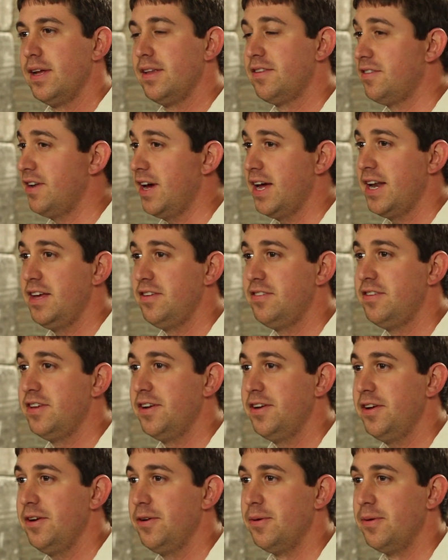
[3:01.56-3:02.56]
it's not easy
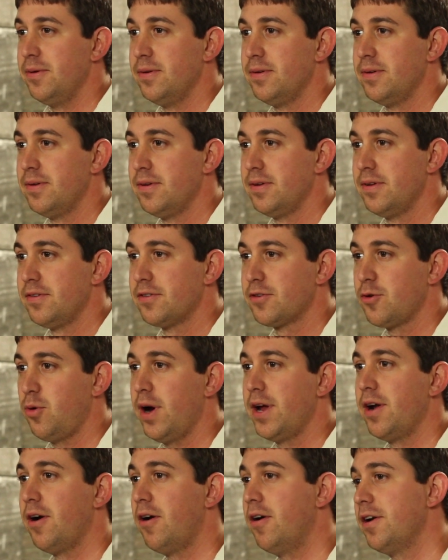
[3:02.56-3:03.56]
to do. It's
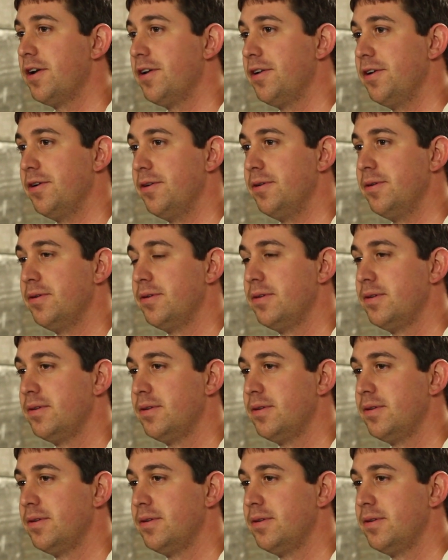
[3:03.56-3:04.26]
quite hard to do.